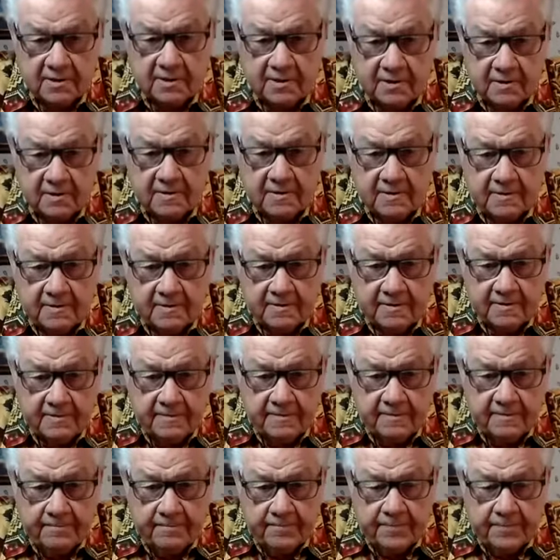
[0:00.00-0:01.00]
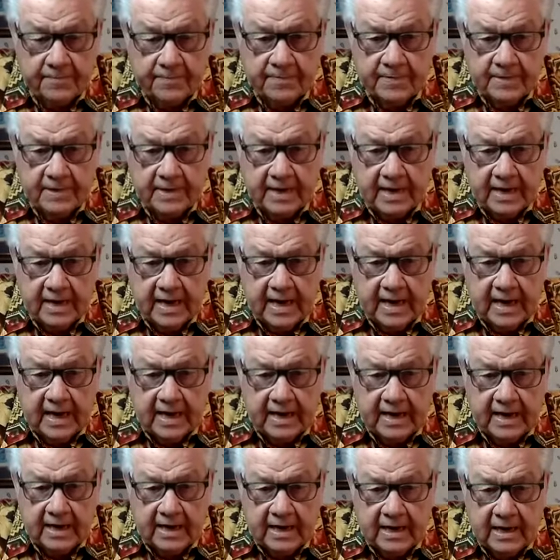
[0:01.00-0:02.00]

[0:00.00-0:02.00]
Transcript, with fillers: Truth. Mm-hmm. And